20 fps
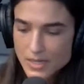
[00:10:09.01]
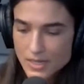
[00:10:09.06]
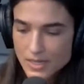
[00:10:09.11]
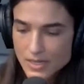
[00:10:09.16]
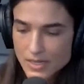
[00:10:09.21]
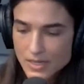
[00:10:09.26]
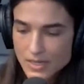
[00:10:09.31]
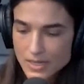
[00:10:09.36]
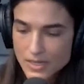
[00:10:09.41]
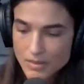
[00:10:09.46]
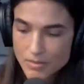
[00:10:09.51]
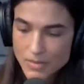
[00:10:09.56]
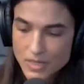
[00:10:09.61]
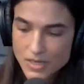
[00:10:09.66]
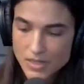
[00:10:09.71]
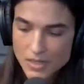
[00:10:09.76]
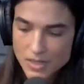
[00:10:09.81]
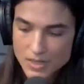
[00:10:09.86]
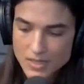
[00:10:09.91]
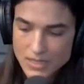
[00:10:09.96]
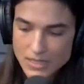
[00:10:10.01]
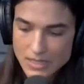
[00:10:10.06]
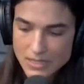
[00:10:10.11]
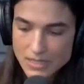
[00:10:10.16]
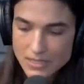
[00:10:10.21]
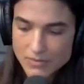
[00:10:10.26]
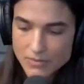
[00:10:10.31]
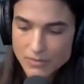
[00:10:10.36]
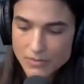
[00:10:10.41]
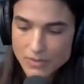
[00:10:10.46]
and it made a lot of
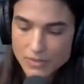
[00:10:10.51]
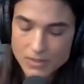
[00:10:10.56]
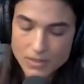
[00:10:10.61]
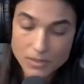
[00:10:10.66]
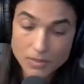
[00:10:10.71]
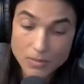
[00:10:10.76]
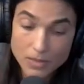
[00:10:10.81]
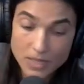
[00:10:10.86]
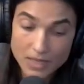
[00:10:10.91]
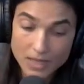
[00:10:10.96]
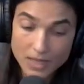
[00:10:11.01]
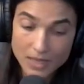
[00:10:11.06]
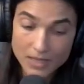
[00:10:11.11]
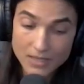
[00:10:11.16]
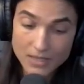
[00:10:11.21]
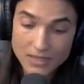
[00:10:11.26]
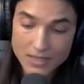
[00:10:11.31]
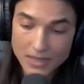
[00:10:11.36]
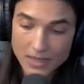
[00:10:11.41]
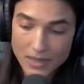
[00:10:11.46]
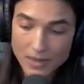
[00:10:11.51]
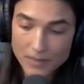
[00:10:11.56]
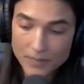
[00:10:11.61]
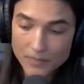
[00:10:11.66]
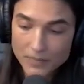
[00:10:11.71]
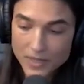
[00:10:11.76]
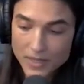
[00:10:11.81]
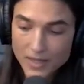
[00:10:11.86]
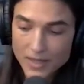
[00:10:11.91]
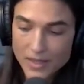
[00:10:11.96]
sense to me at the time.